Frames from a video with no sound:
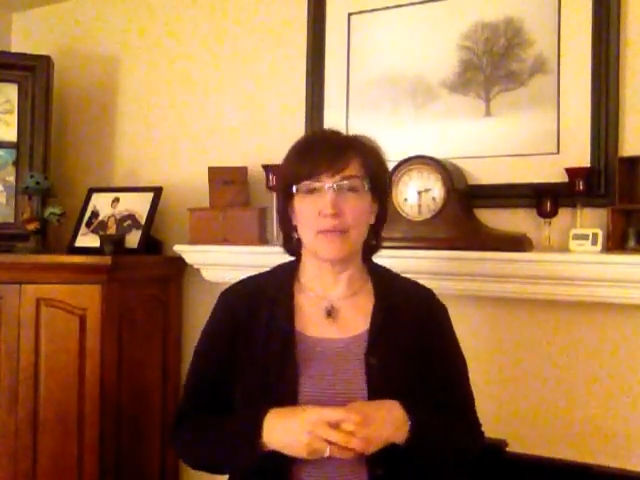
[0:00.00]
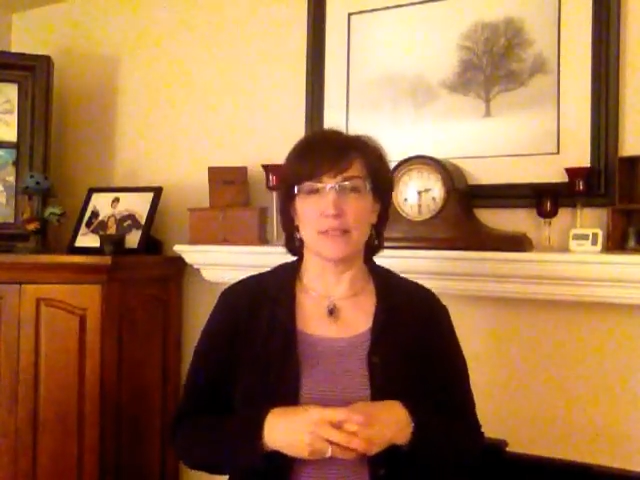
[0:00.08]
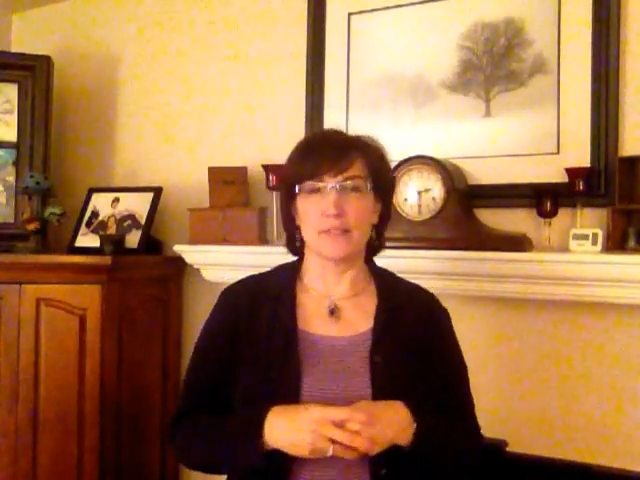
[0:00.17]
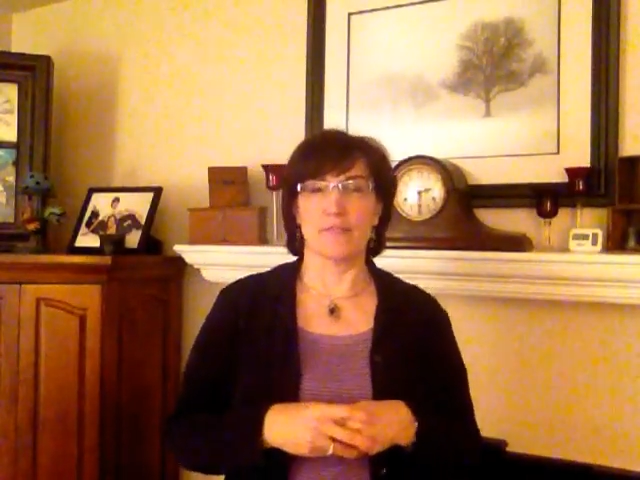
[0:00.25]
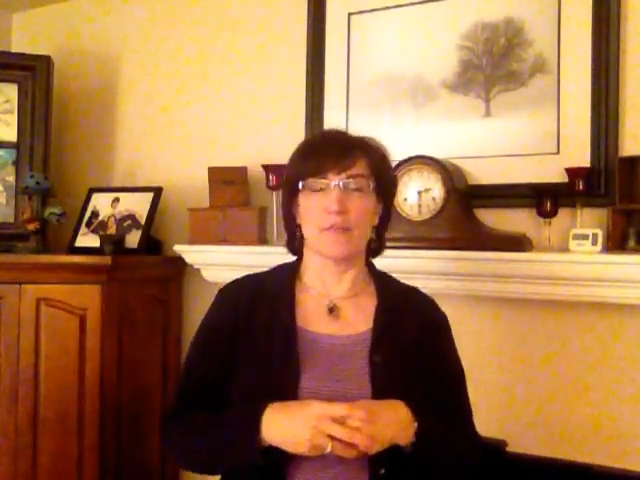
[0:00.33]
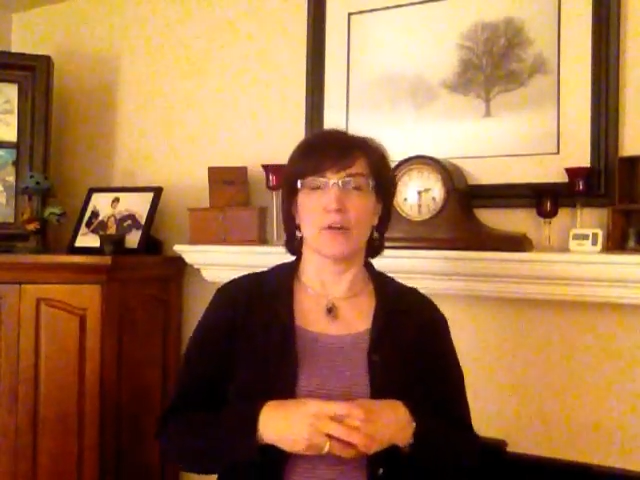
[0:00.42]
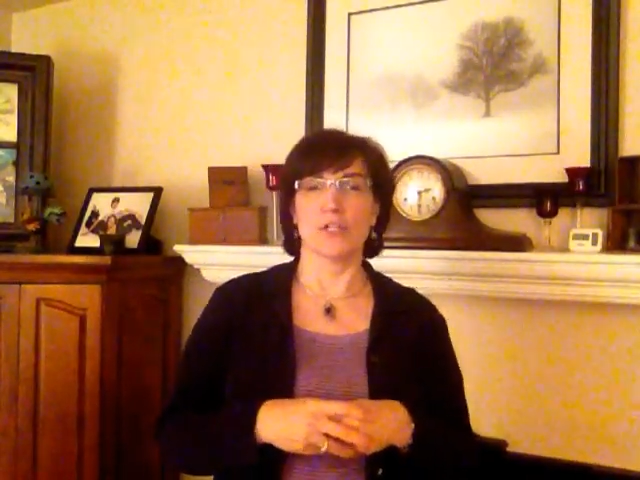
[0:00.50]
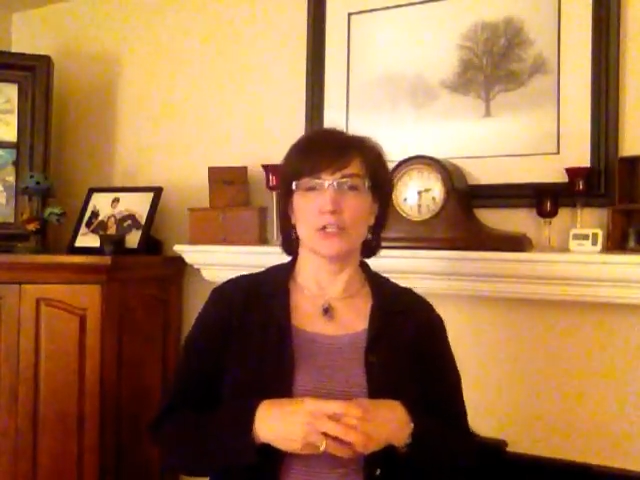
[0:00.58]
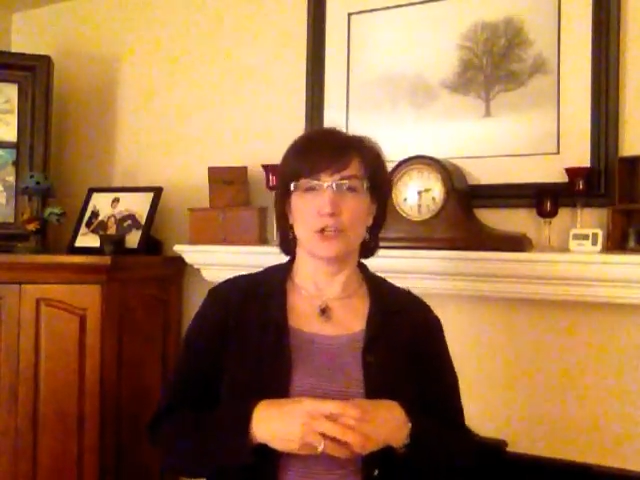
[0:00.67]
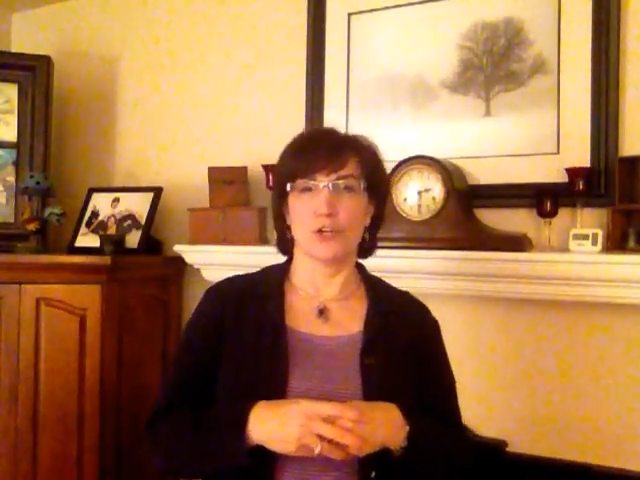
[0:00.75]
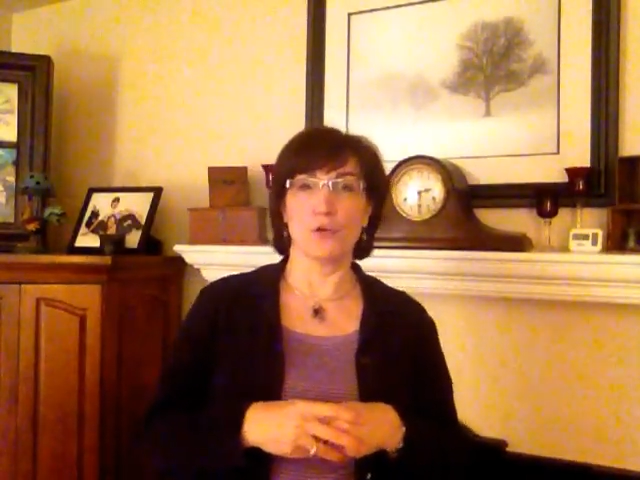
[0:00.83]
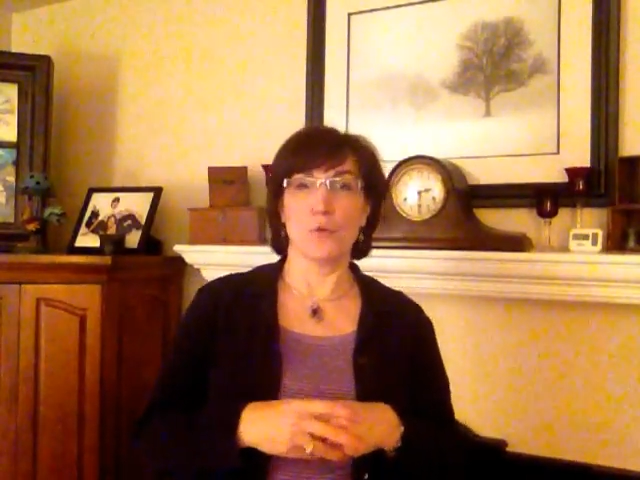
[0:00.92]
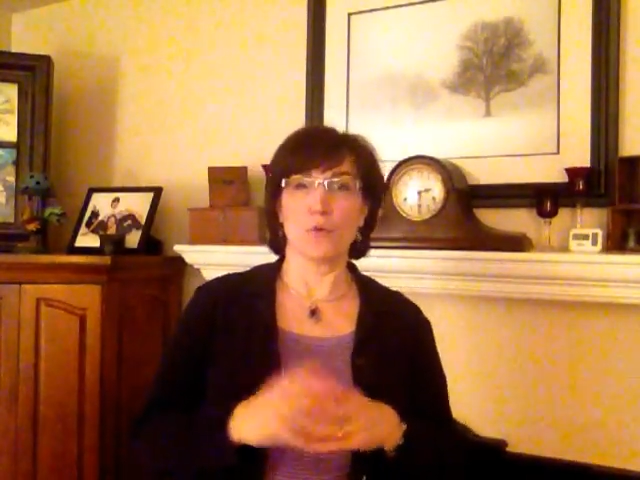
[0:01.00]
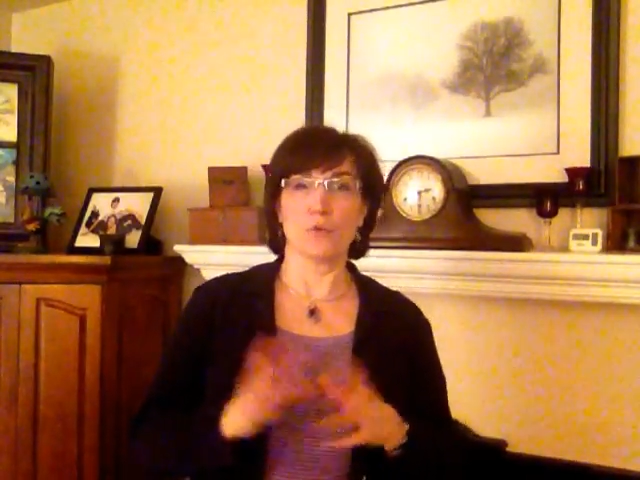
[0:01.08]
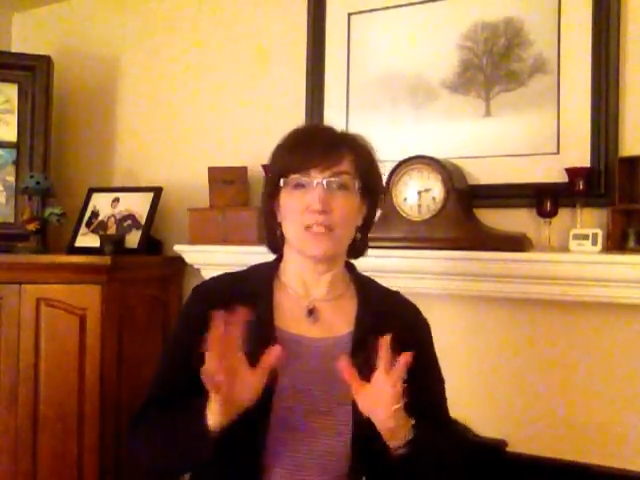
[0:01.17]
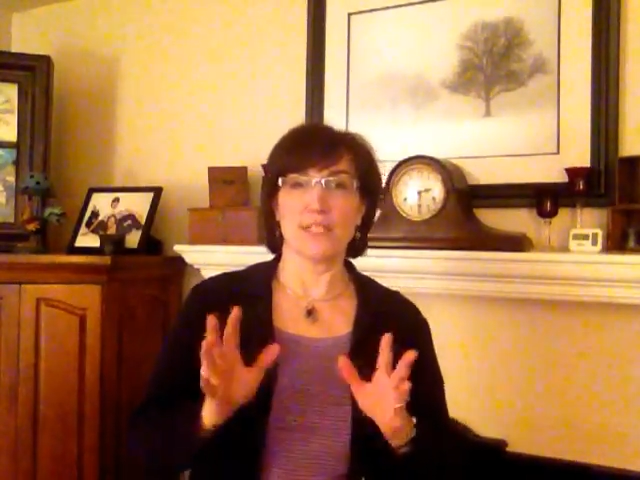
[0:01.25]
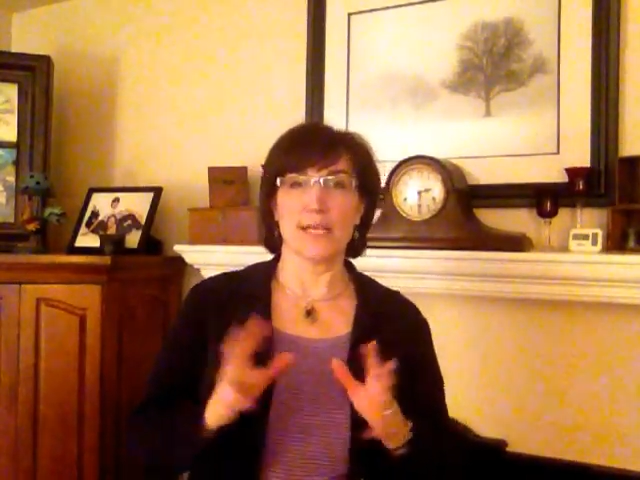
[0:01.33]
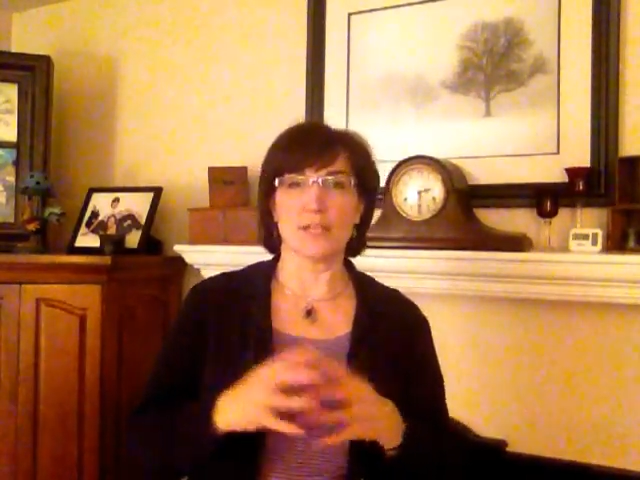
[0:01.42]
piece of furniture and you won't
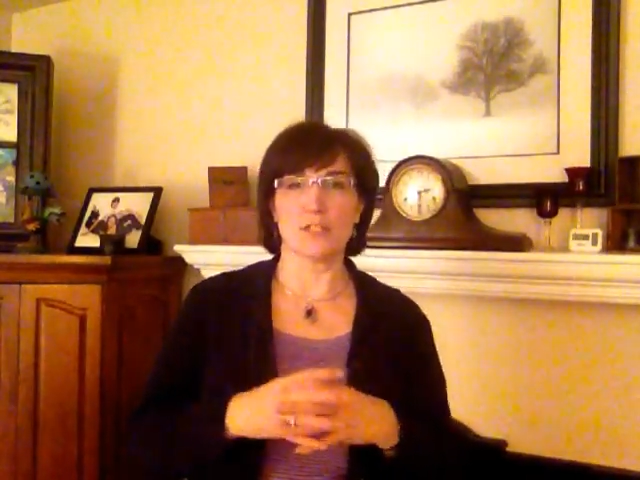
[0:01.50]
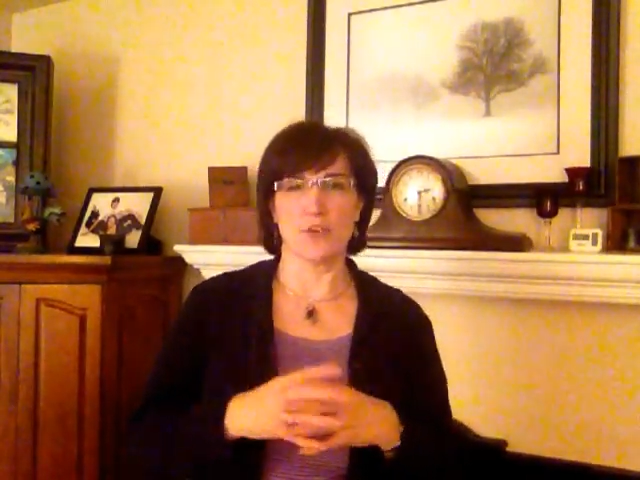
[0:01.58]
see it,